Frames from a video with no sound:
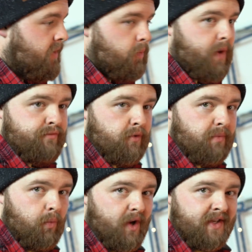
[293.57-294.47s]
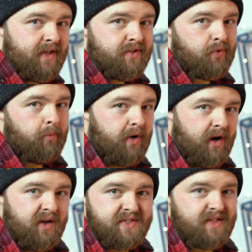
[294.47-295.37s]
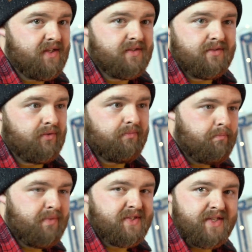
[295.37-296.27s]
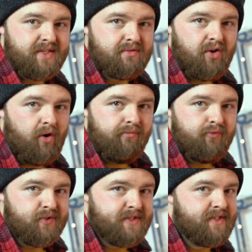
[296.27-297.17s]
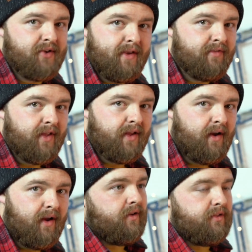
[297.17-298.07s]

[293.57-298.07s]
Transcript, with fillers: whether it be weddings or parties or business conferences or anything like that.